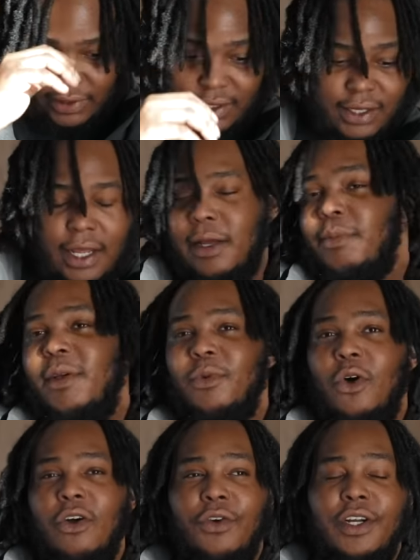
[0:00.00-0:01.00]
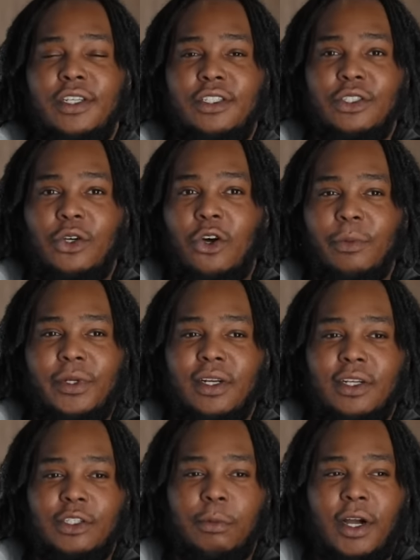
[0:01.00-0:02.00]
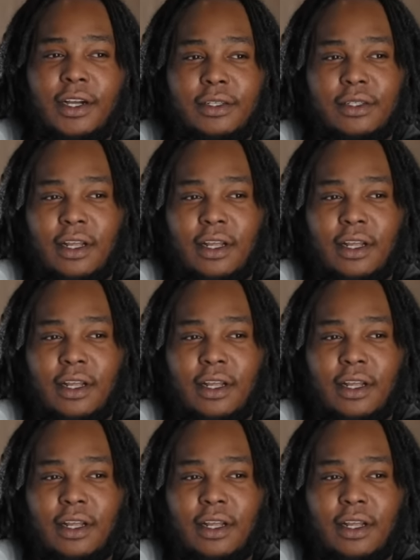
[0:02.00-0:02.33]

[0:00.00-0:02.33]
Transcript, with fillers: and like people already just call me Lunchbox.